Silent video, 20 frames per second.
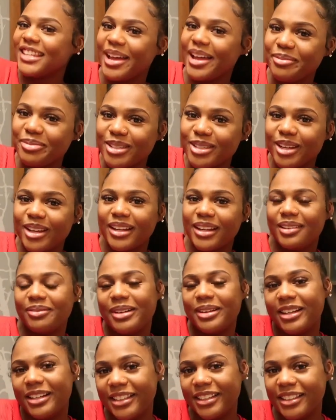stopped talking
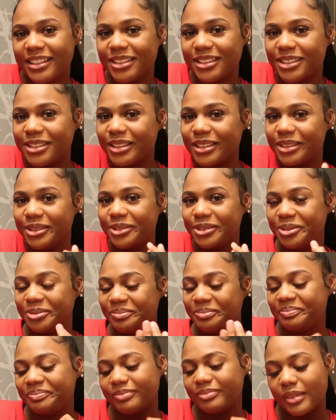about it.
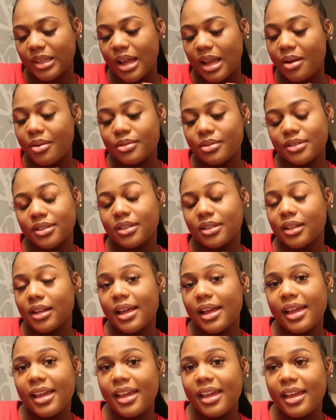So I was just
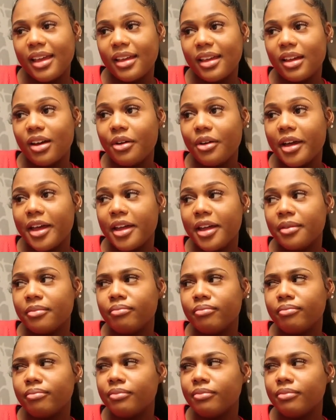like, okay.